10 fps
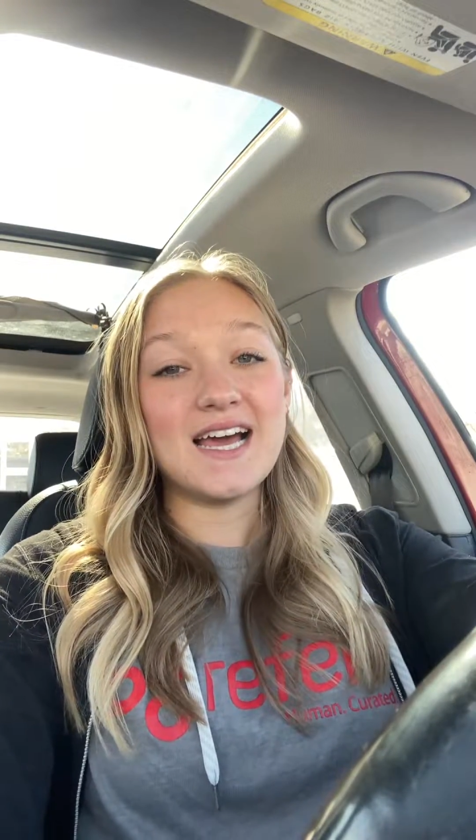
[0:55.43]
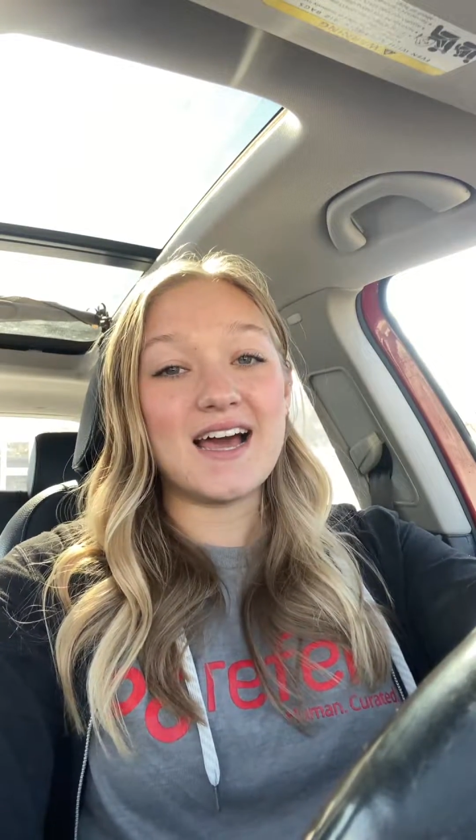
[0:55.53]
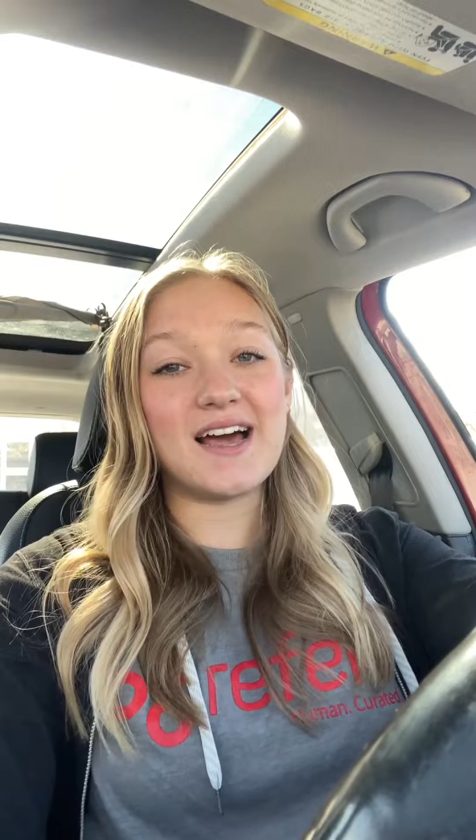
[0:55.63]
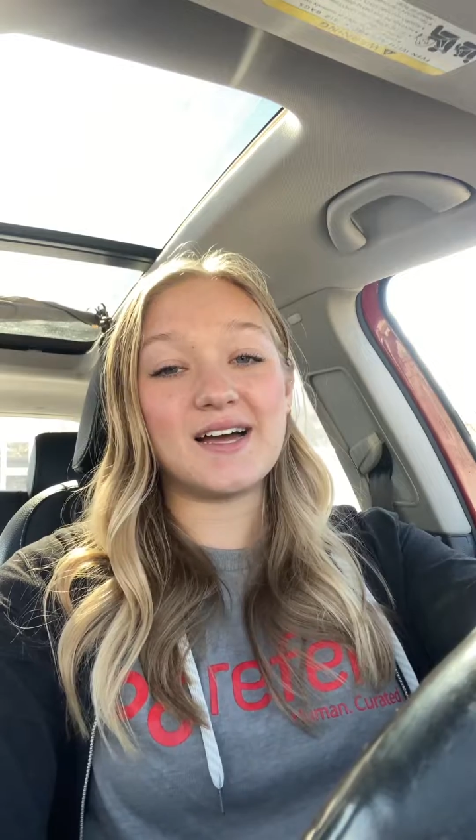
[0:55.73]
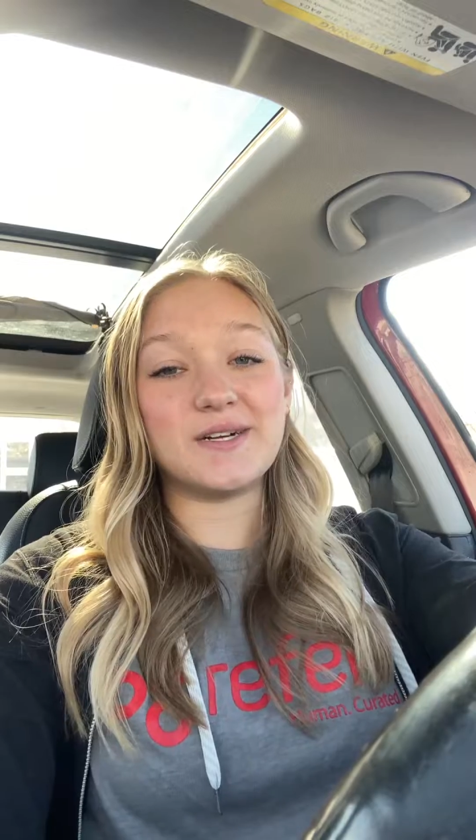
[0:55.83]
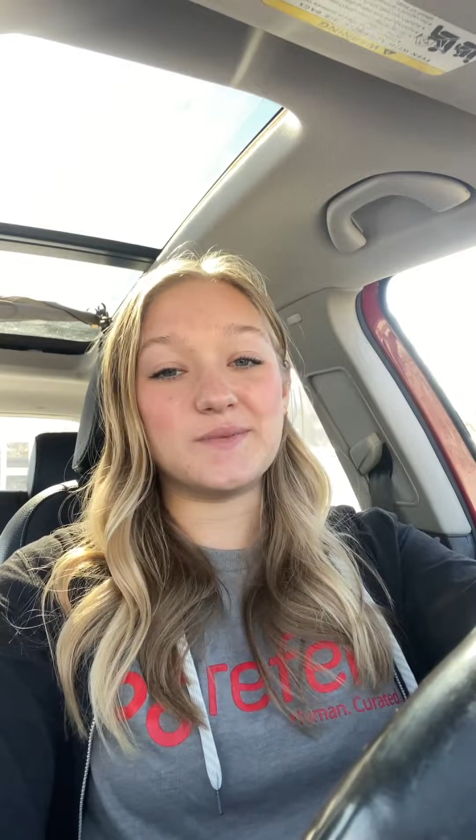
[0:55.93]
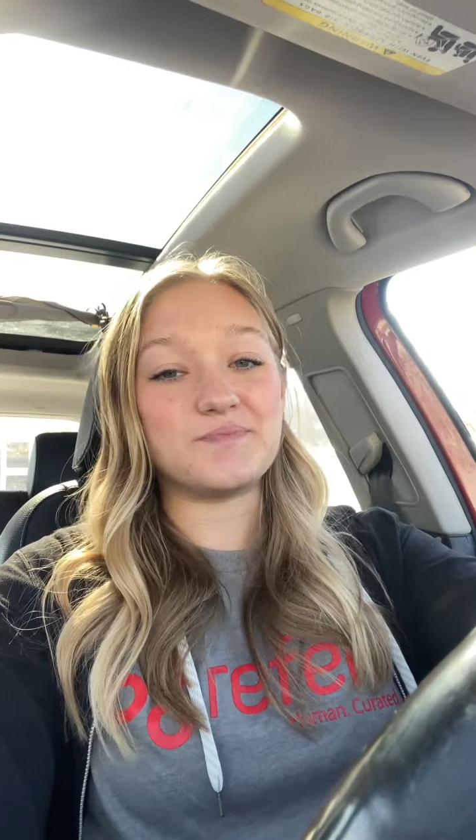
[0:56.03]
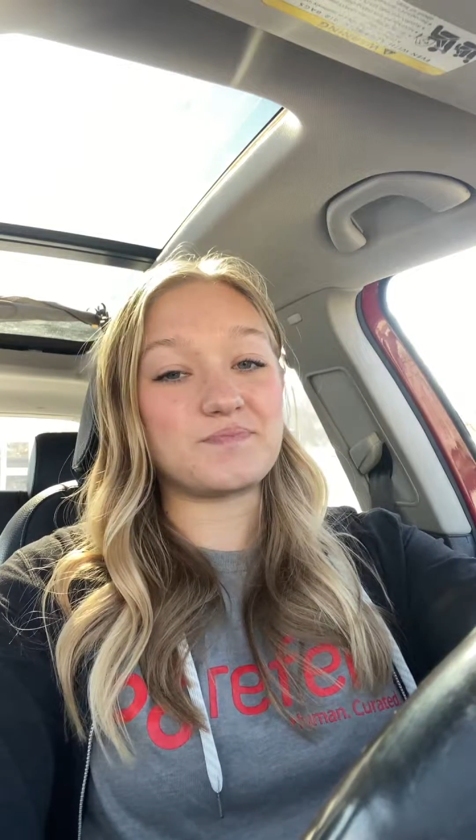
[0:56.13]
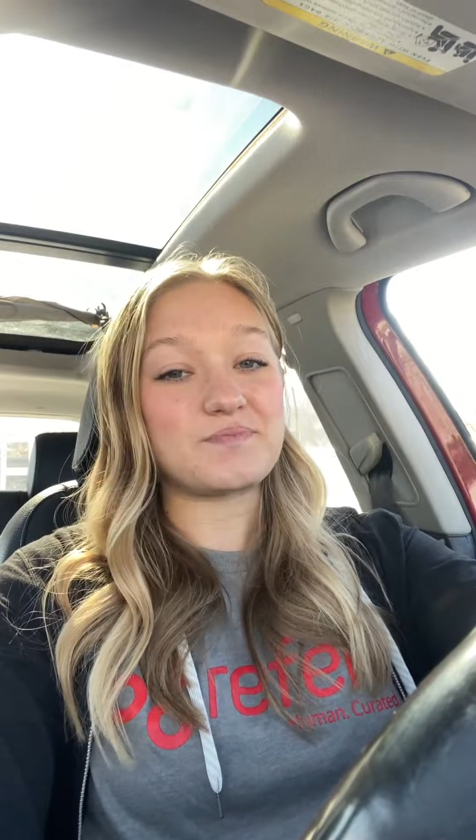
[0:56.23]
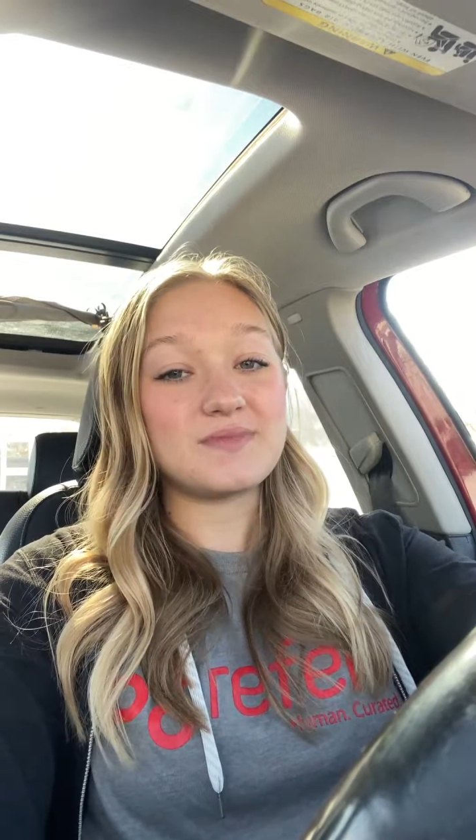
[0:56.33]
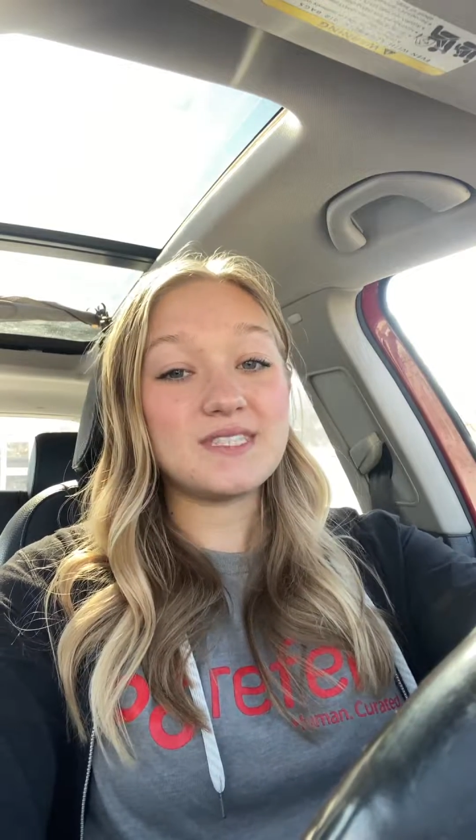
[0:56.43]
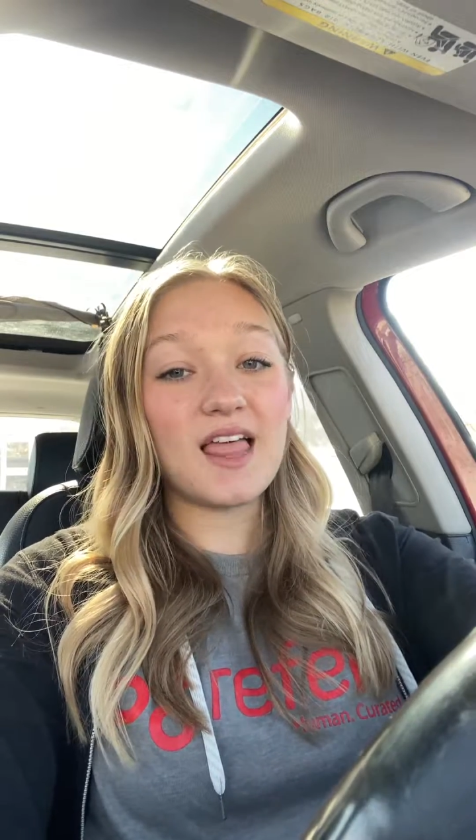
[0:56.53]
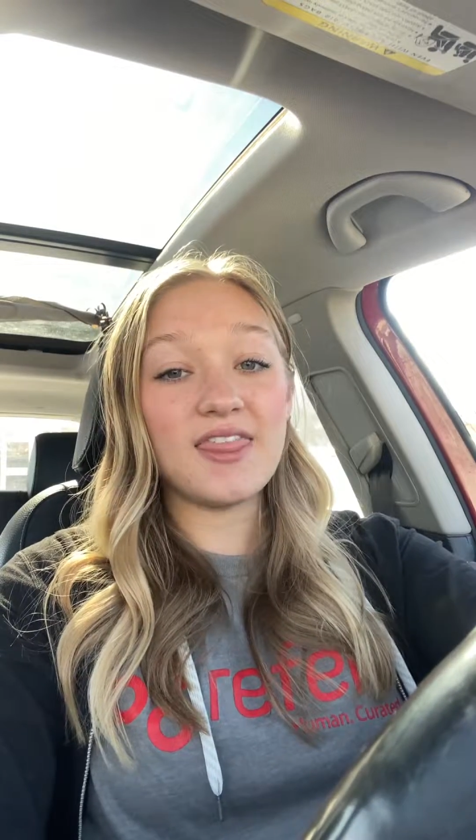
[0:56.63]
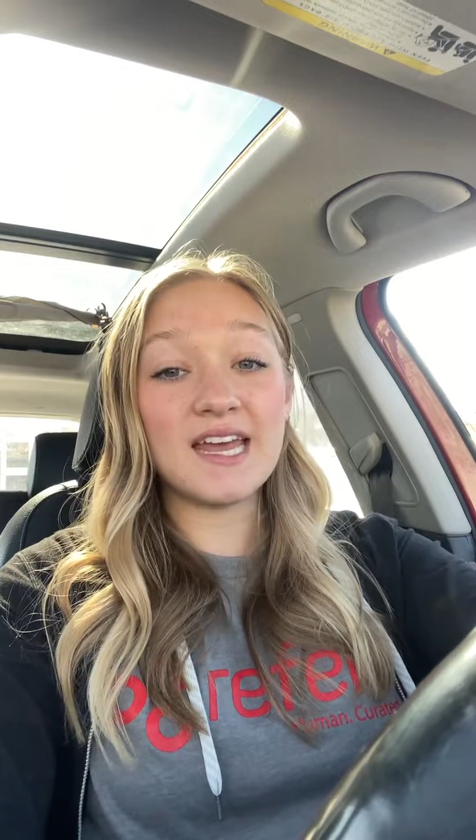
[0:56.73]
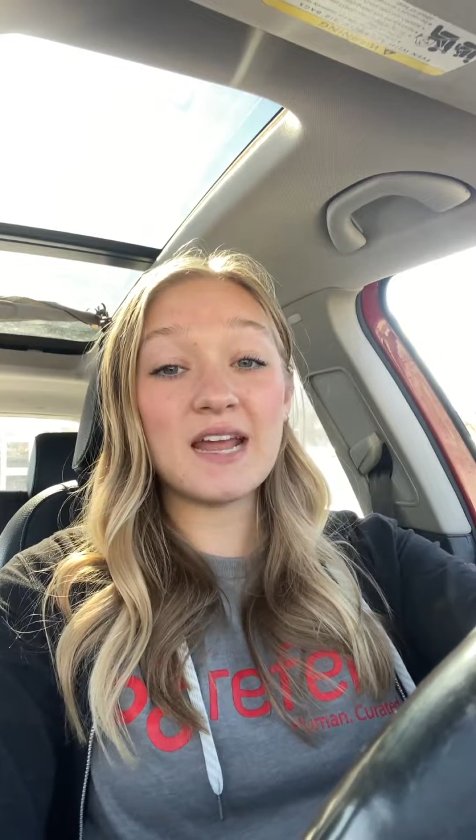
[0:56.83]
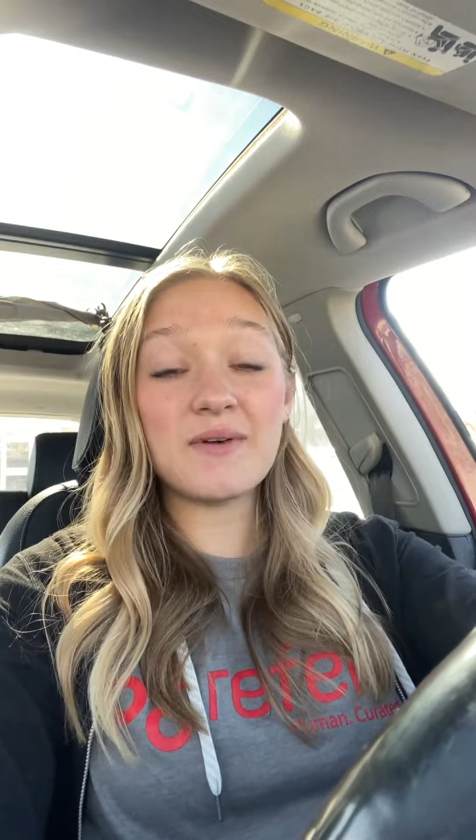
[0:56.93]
Then I